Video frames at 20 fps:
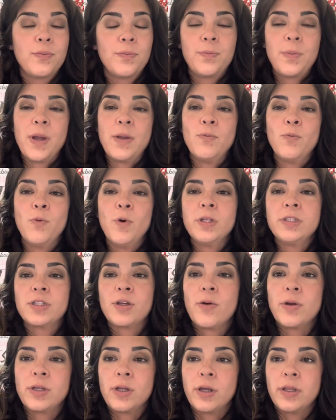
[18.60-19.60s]
and what's
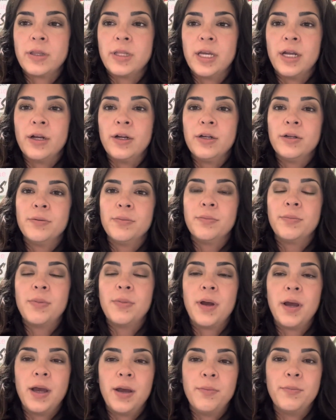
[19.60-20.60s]
going on there.
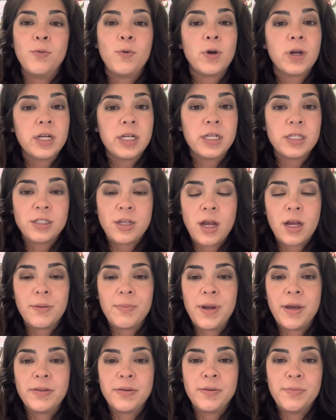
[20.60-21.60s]
We're going to talk
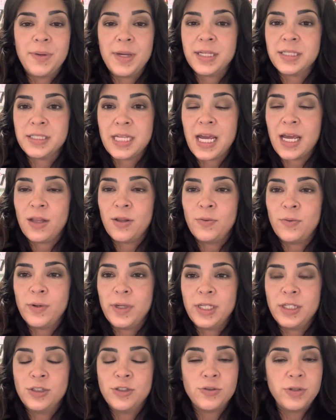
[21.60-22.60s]
about the best
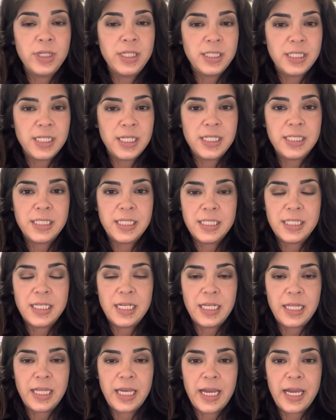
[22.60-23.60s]
Halloween treats in
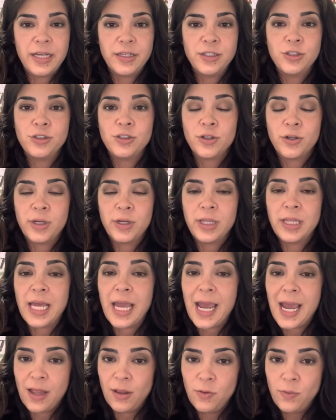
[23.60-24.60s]
Disneyland during the
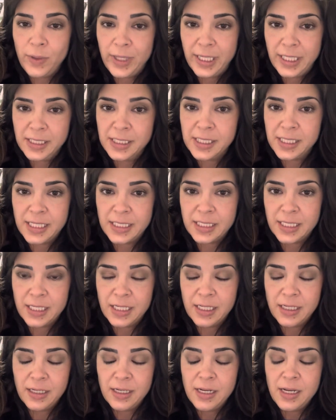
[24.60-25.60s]
Halloween
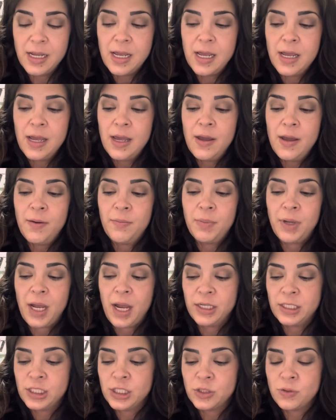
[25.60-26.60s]
season. But
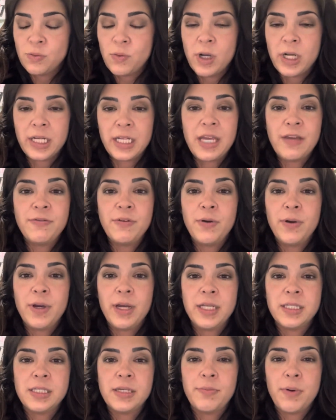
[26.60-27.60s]
I just want to give you a
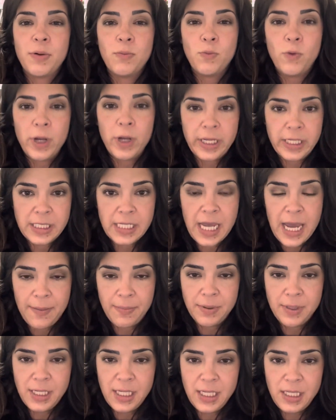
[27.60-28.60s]
heads up on what is
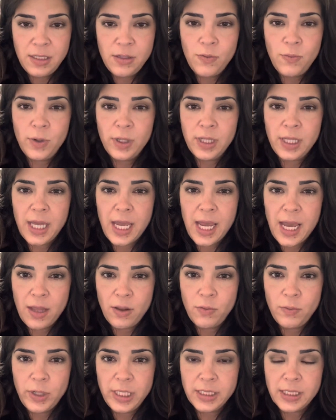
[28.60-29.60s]
happening with
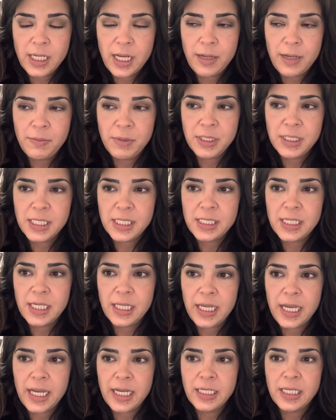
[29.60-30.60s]
Halloween time in
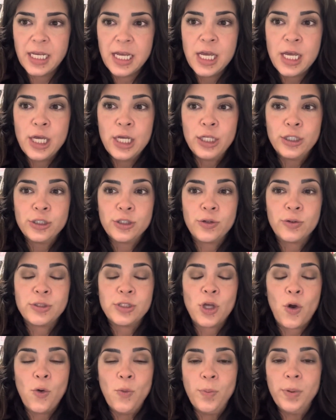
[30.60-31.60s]
Disneyland. So it's
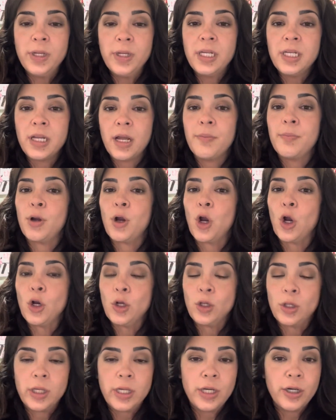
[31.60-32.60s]
opening up
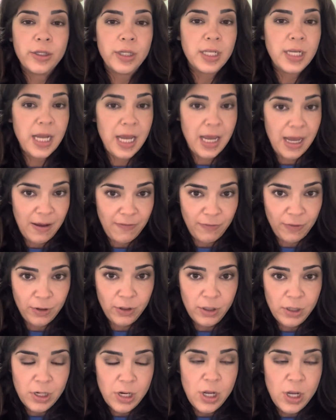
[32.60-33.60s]
earlier than ever,